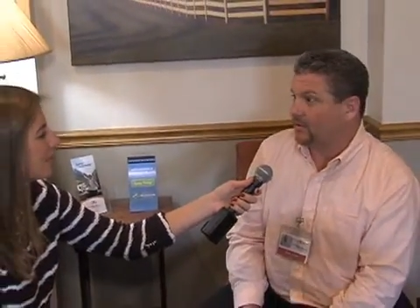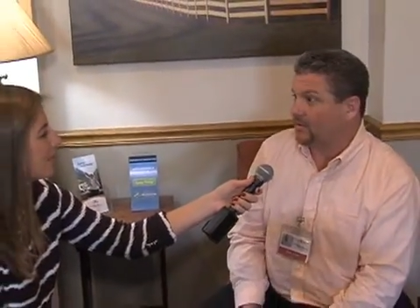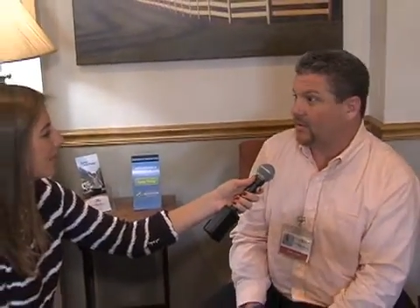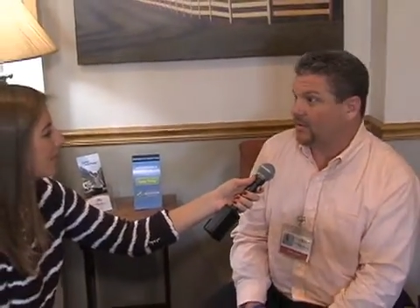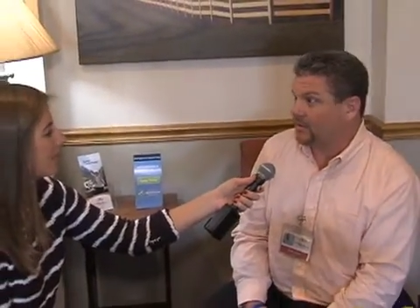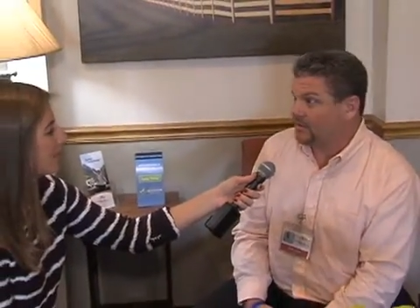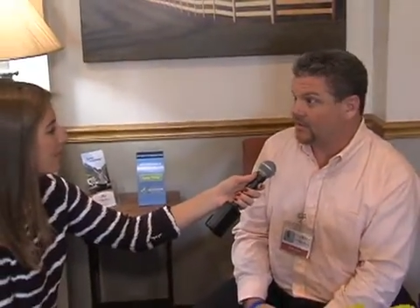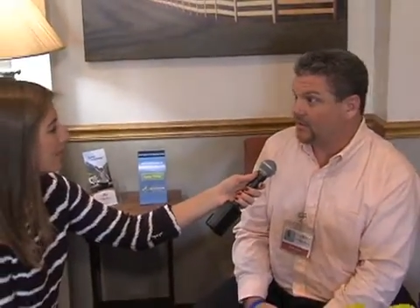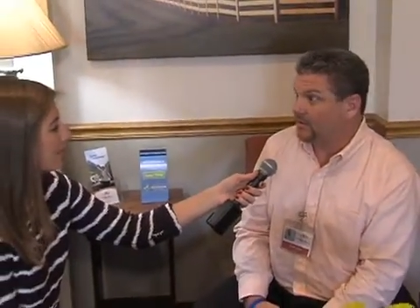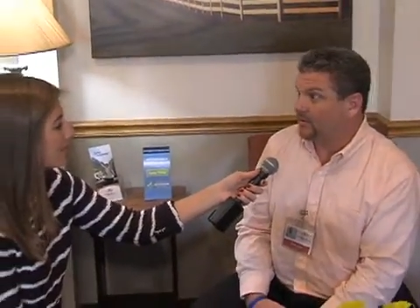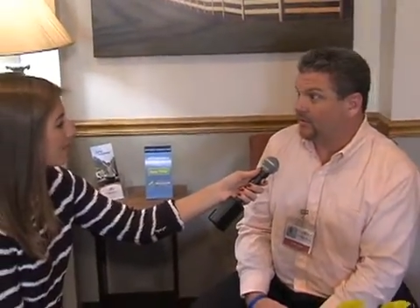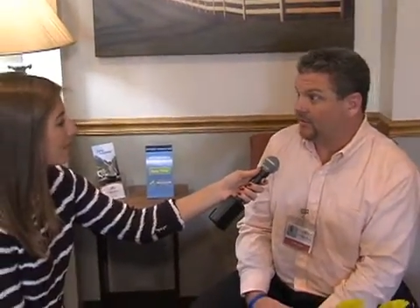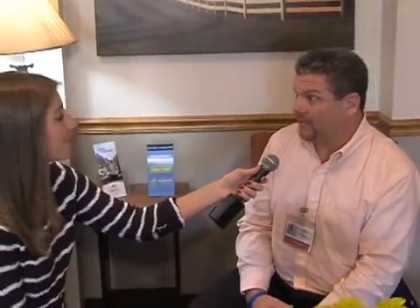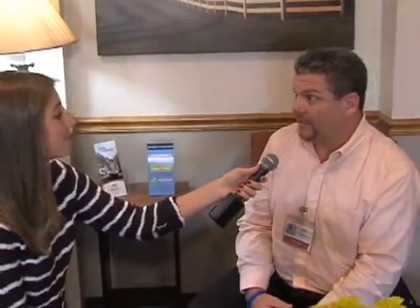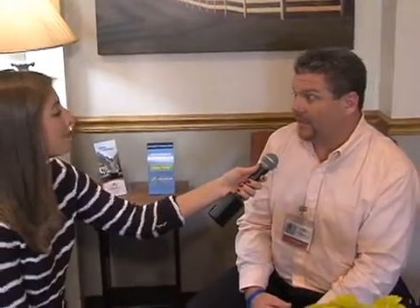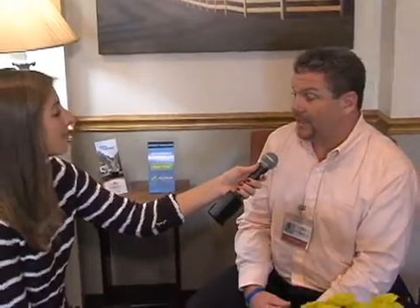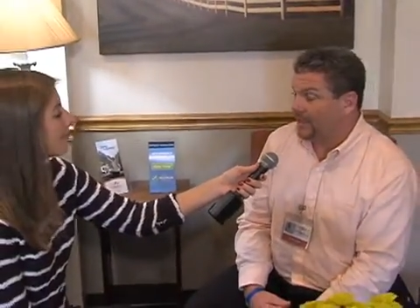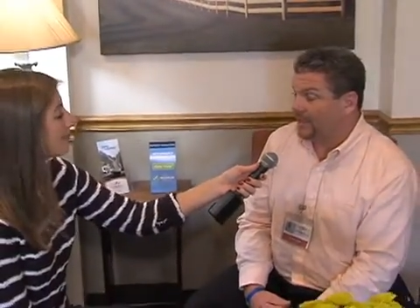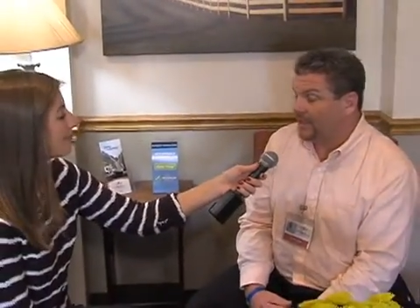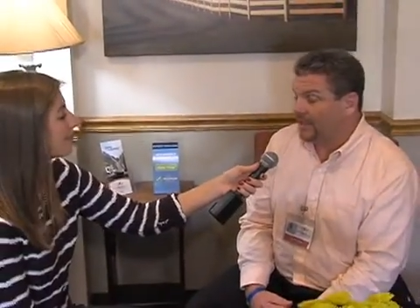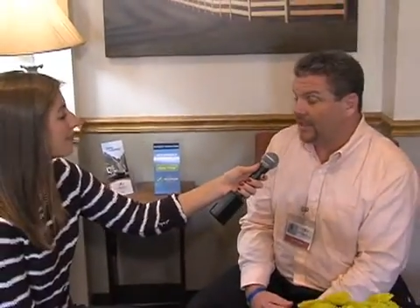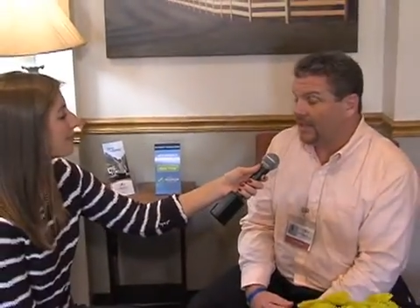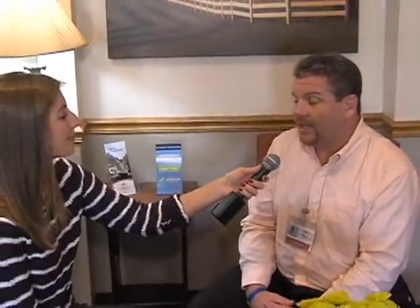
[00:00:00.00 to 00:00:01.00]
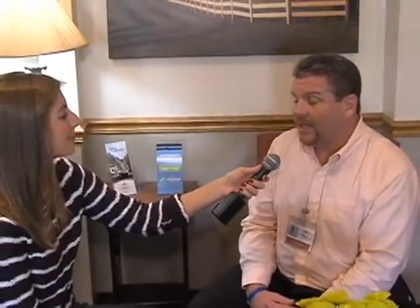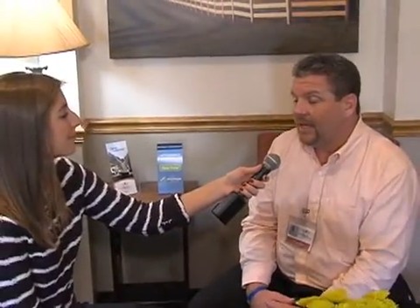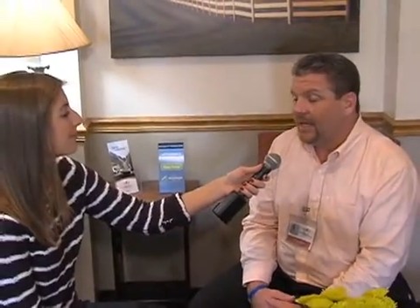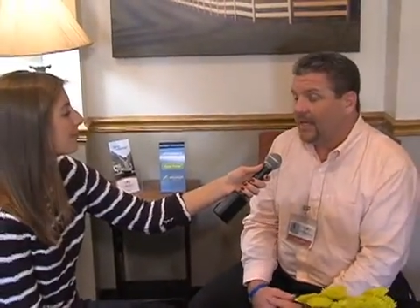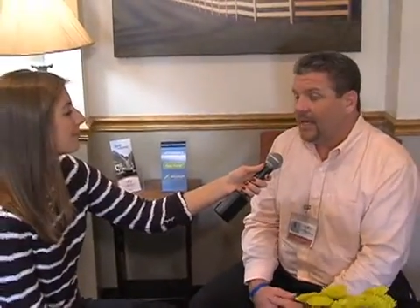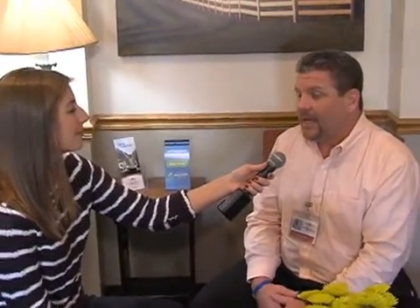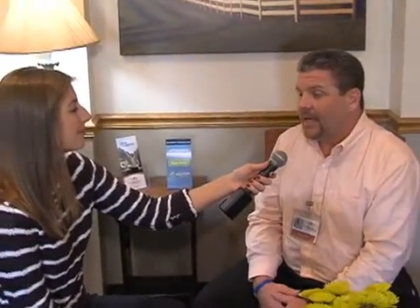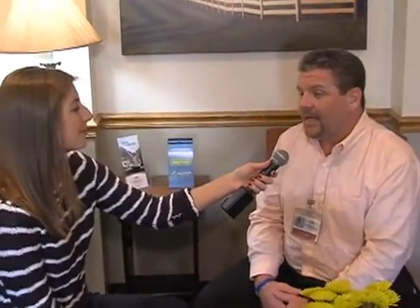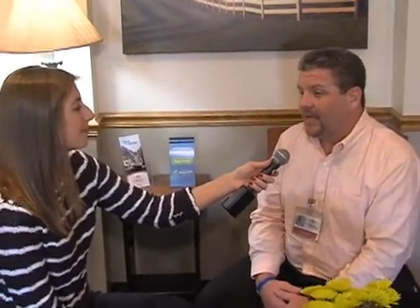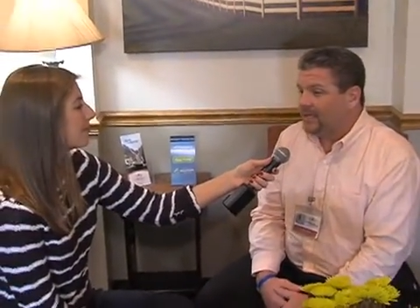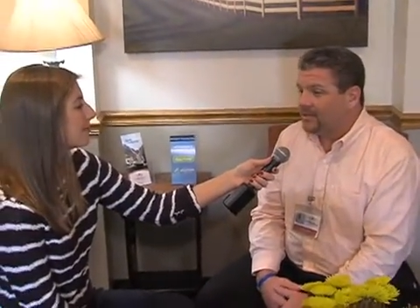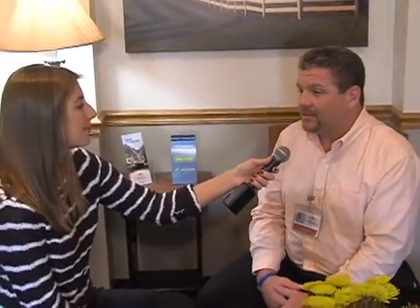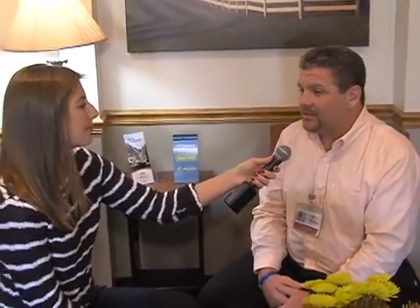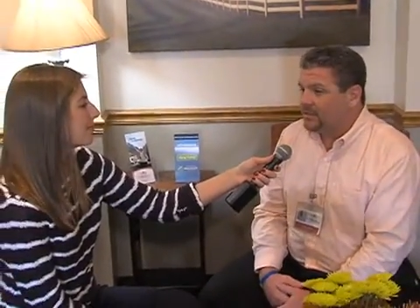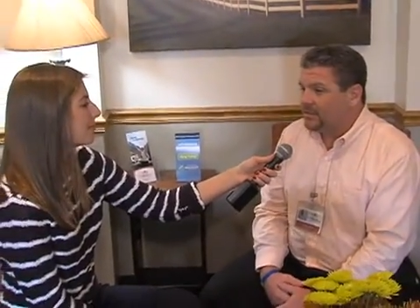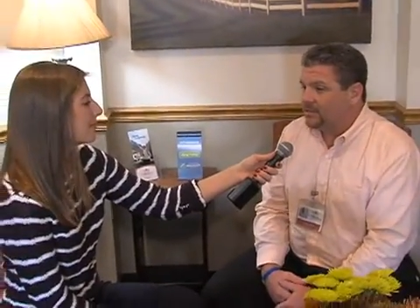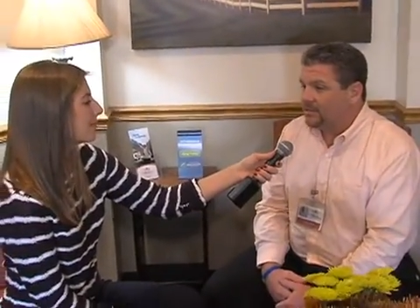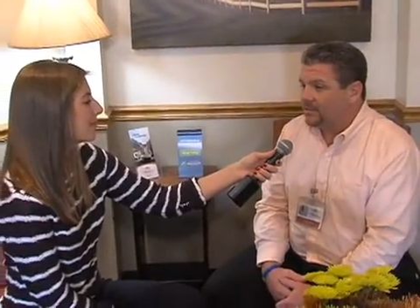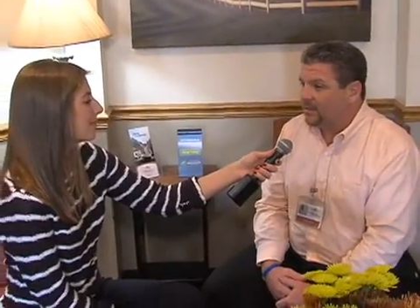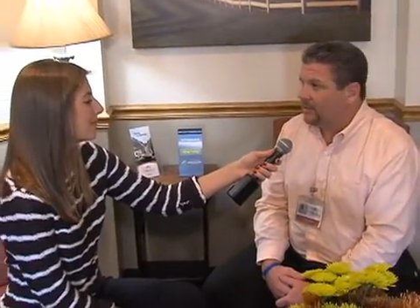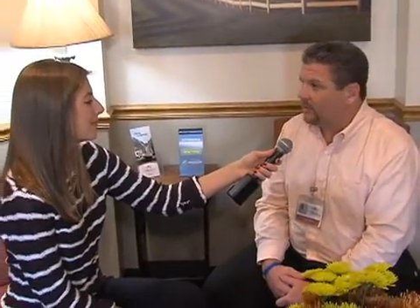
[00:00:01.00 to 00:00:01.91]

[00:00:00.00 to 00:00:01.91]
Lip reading: criteria for that. And so we